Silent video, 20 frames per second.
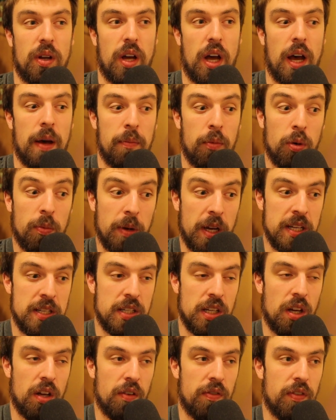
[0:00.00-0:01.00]
humble
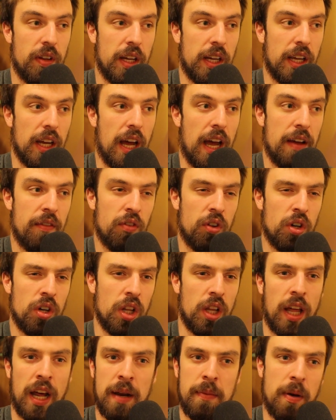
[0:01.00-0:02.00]
myself. Like, I've learned a
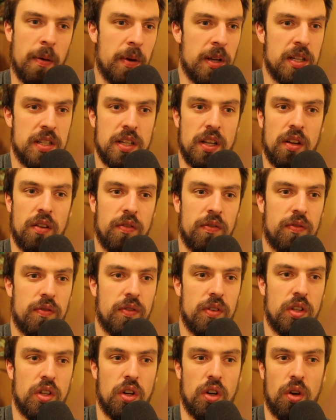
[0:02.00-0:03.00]
lot about myself,
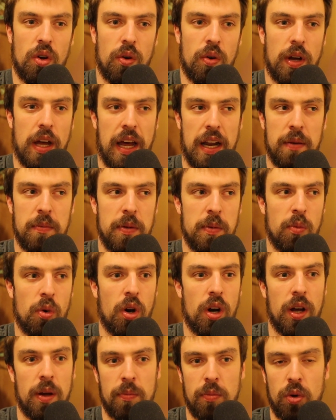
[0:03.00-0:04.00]
how to be more
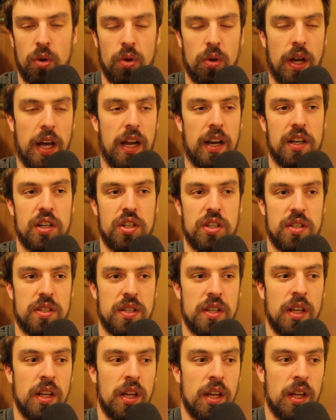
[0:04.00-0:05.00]
humble, how to
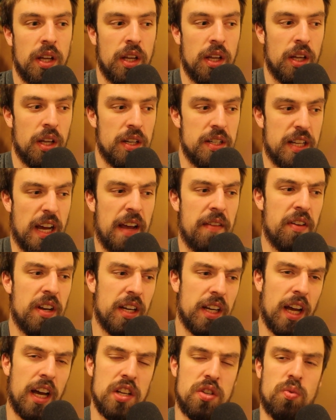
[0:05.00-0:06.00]
just dive into
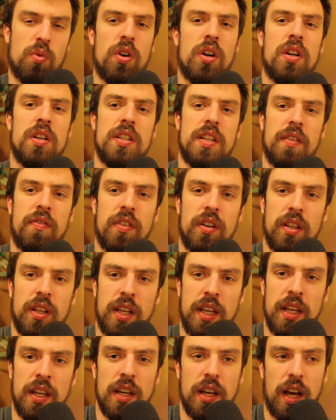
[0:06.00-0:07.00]
God's word
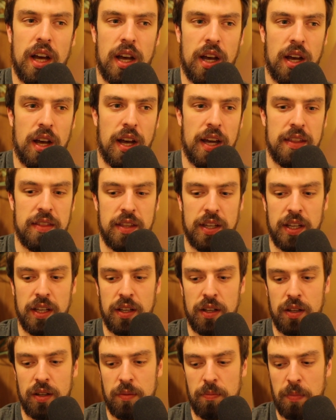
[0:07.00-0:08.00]
differently. I
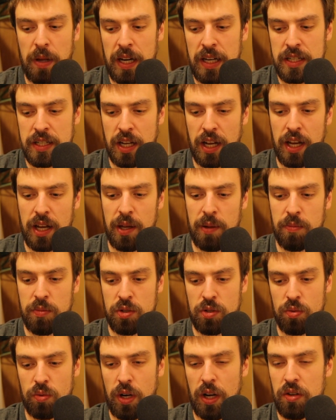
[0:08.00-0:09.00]
think many
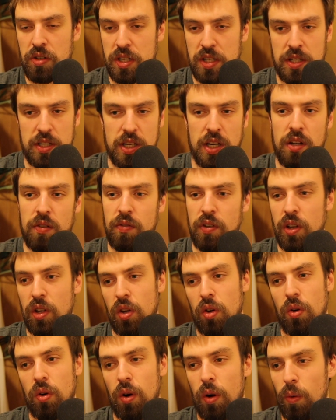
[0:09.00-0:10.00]
times when I was at Cedarville
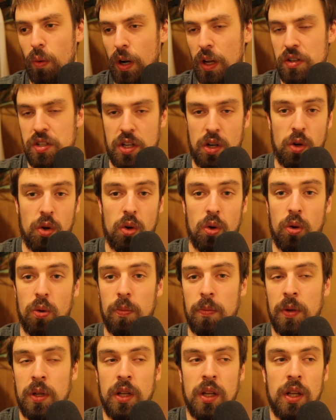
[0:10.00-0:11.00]
or when I was at home,